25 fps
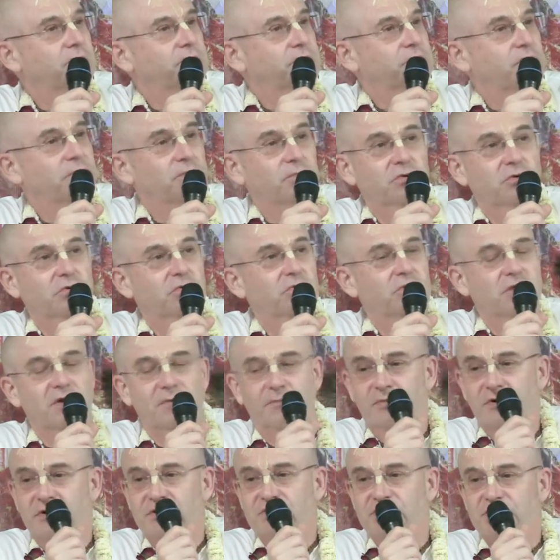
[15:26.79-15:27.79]
Prabhu the
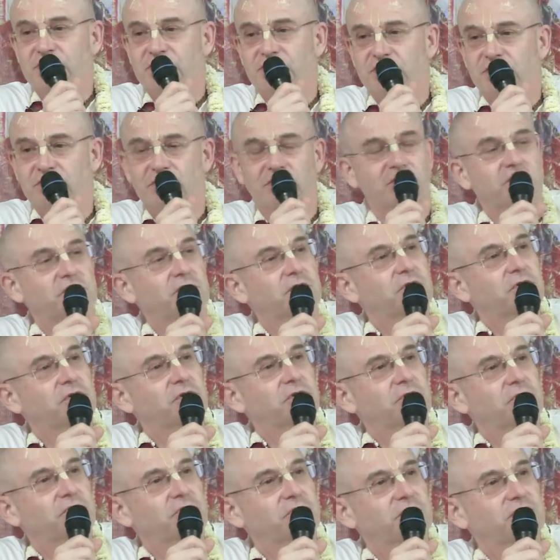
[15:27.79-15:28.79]
present
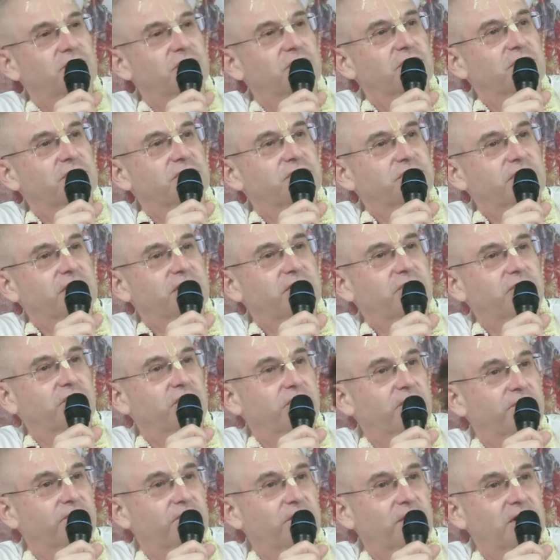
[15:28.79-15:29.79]
regional
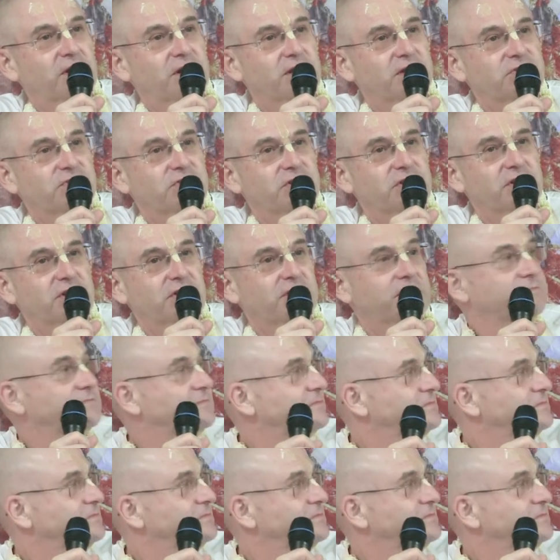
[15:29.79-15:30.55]
secretary of Malaysia